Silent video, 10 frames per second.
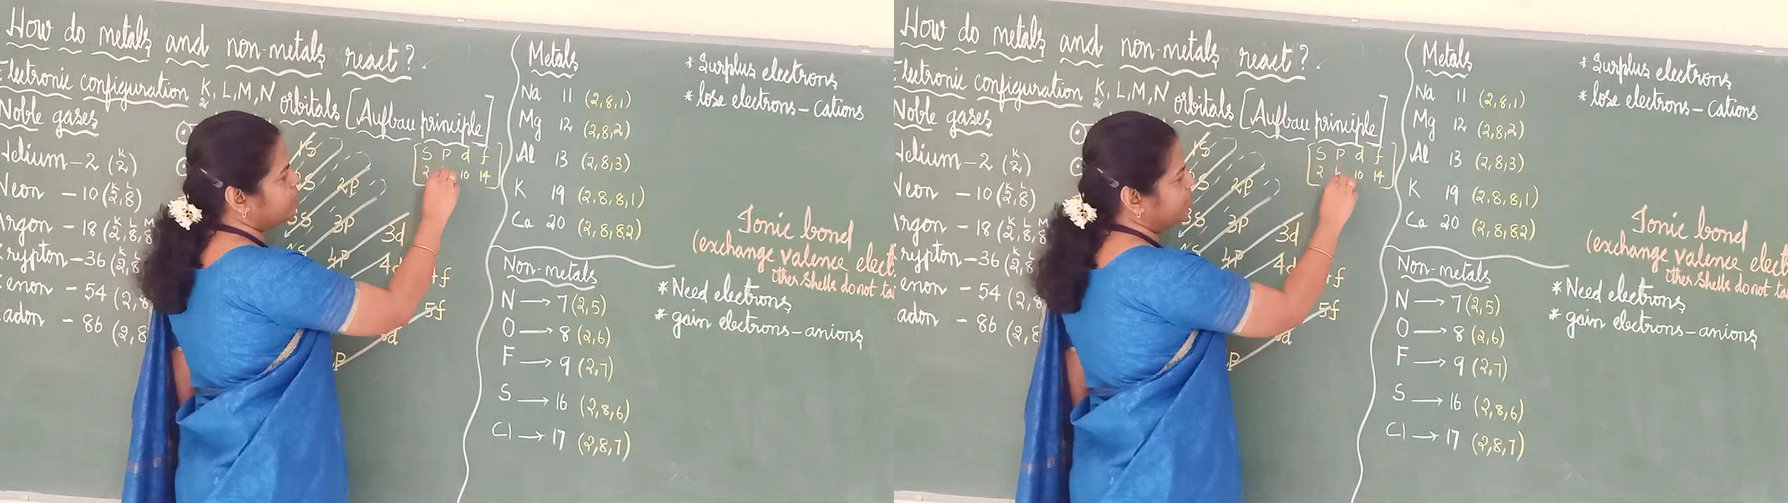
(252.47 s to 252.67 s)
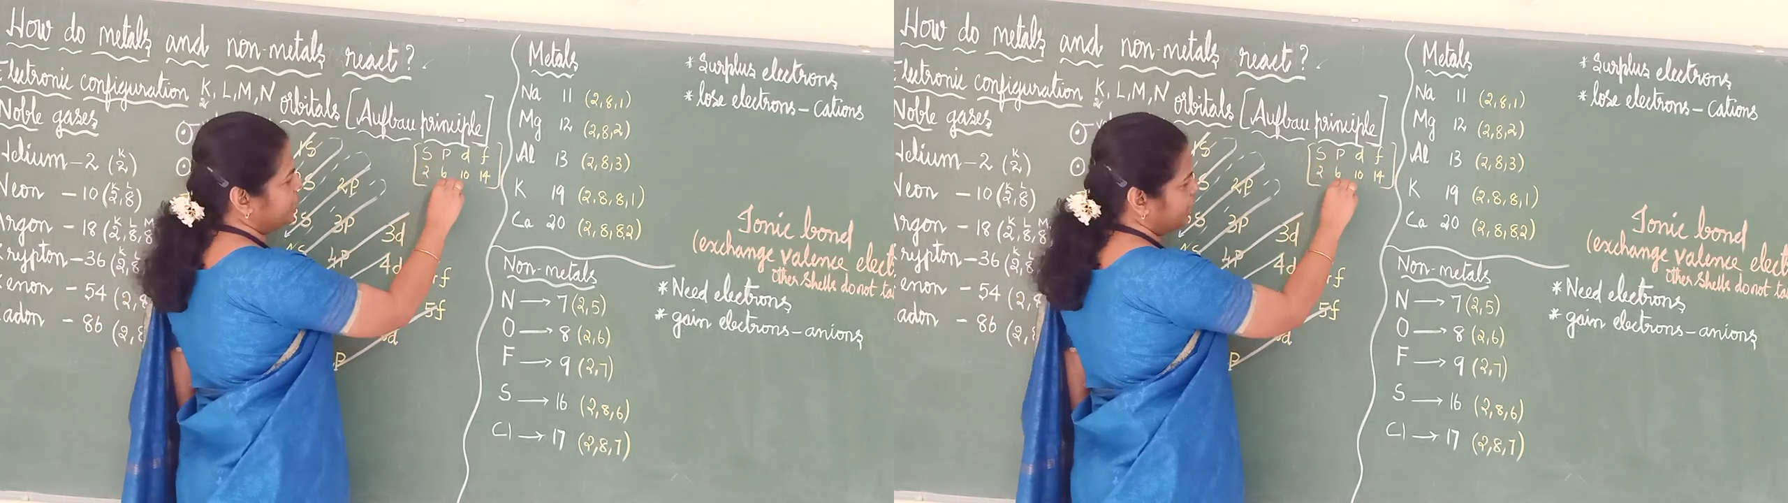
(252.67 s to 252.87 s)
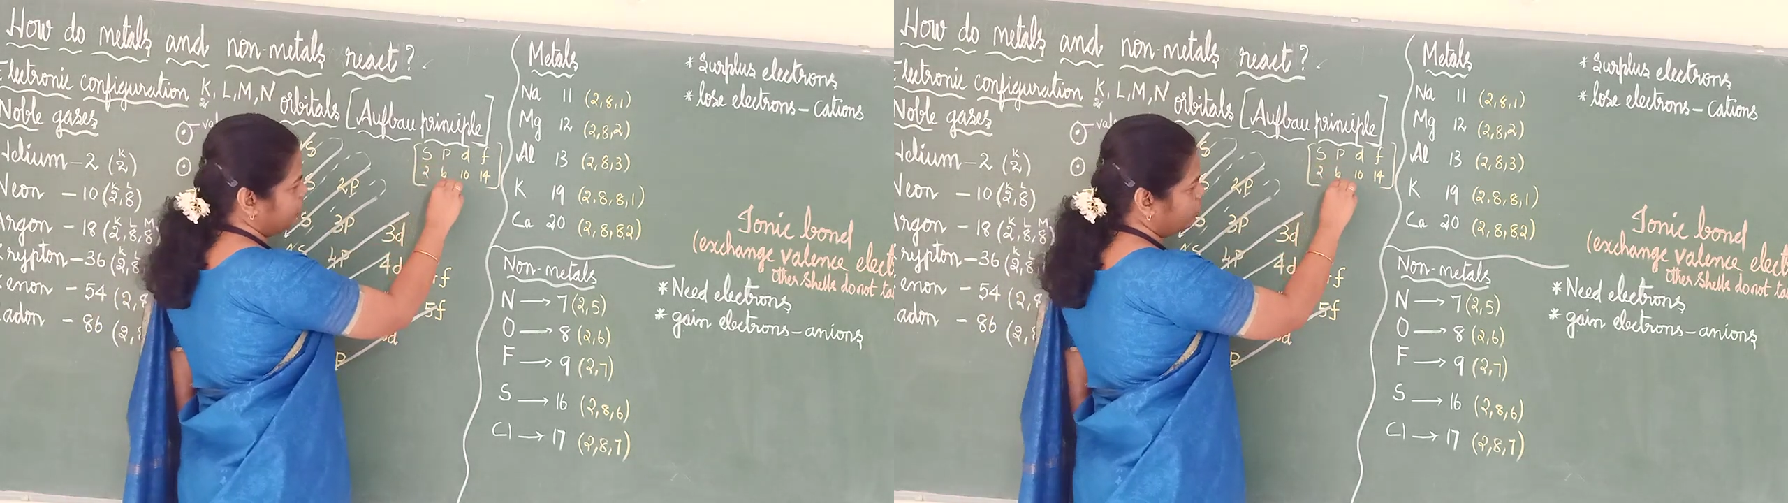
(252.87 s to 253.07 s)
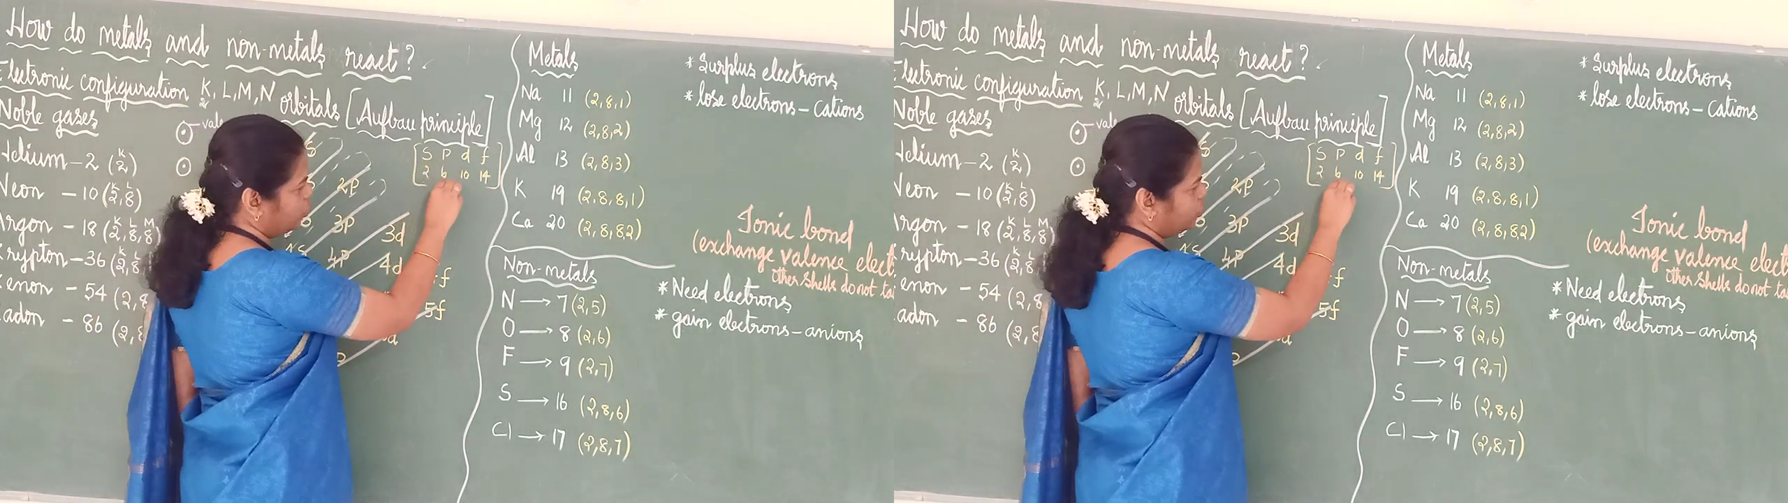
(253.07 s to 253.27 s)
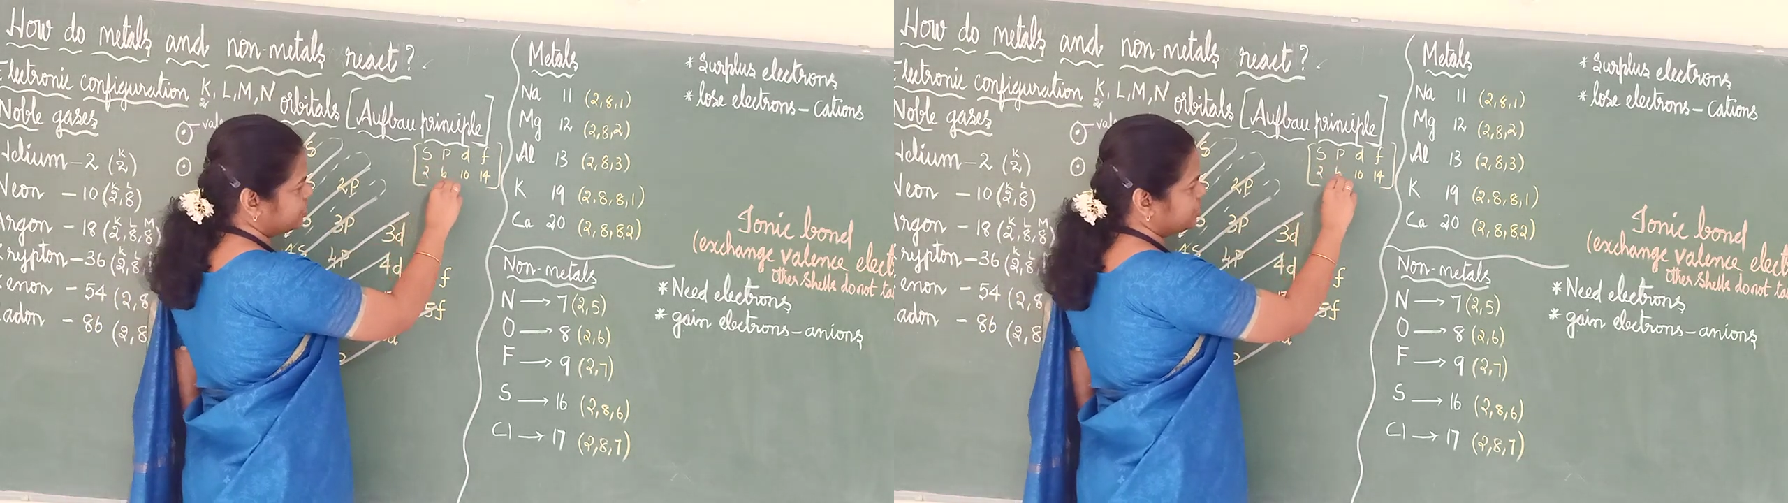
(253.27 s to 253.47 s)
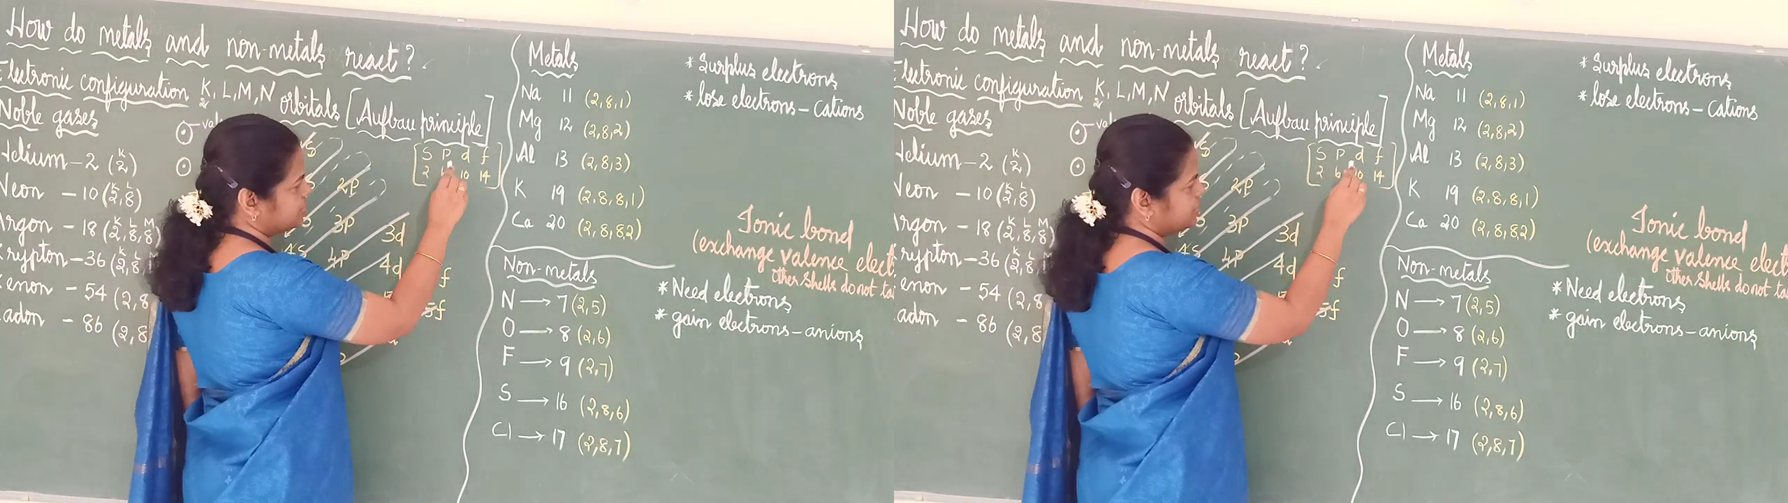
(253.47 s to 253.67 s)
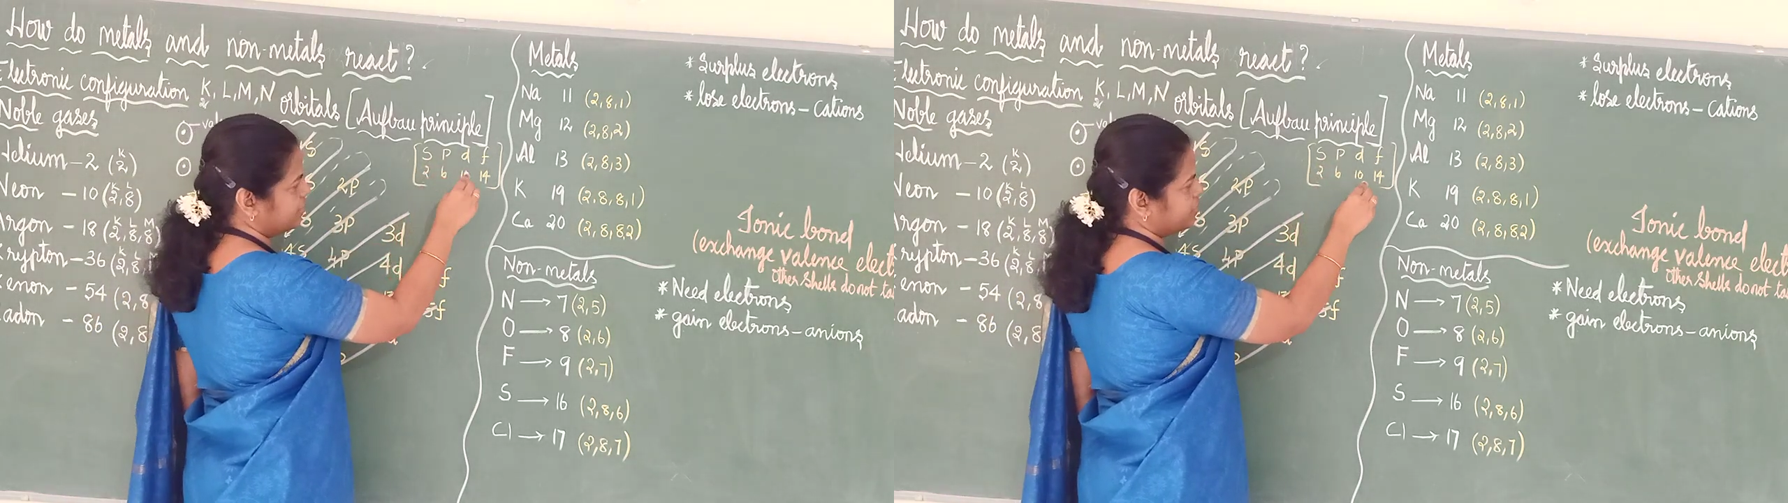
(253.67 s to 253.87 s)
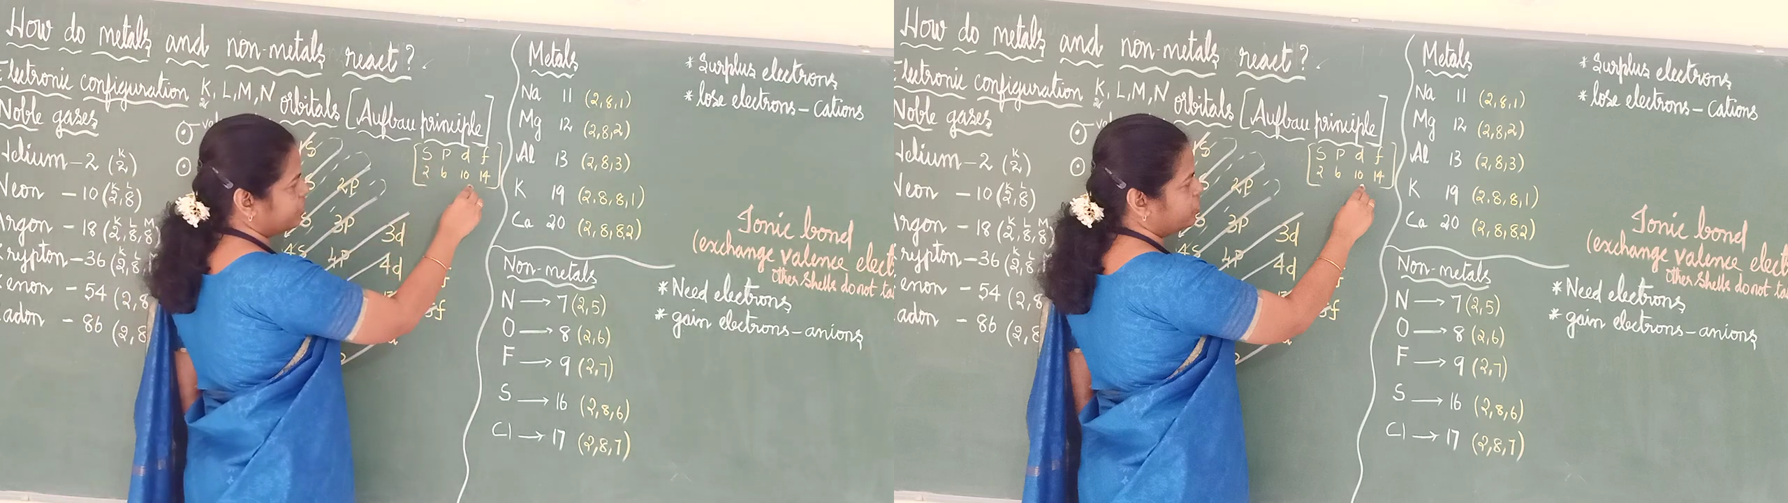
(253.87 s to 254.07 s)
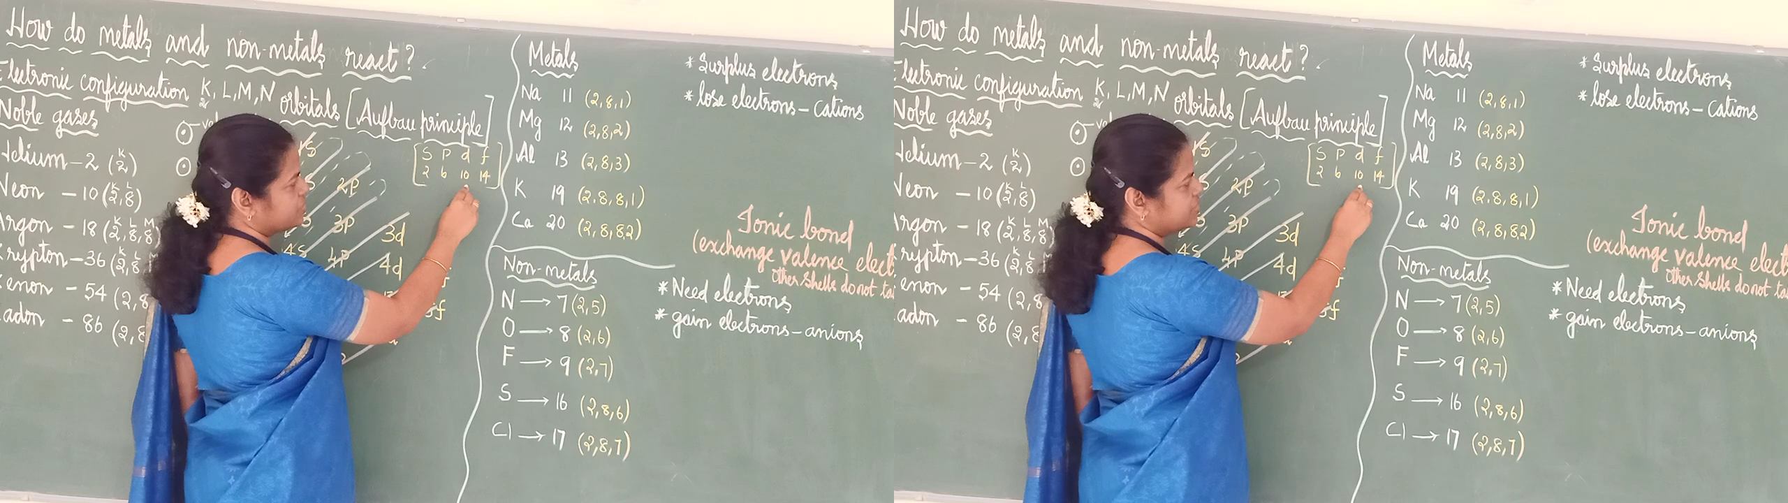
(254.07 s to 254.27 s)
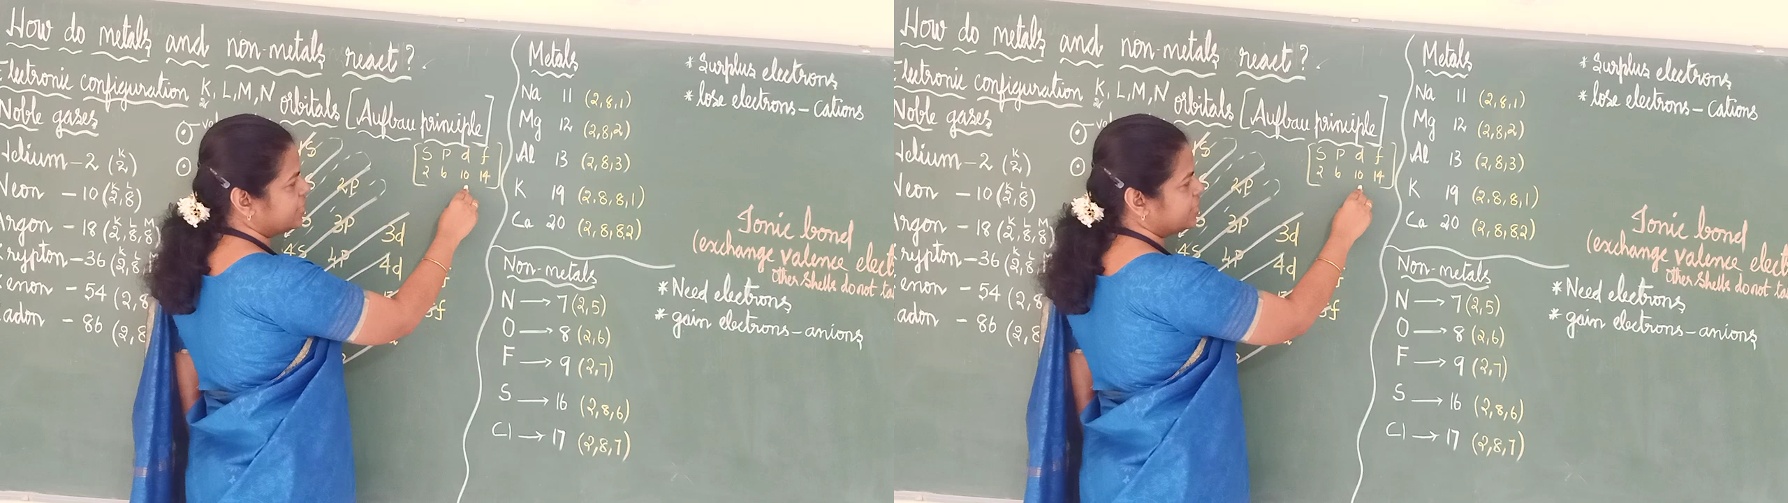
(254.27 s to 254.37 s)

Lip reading: P can hold 6 electrons.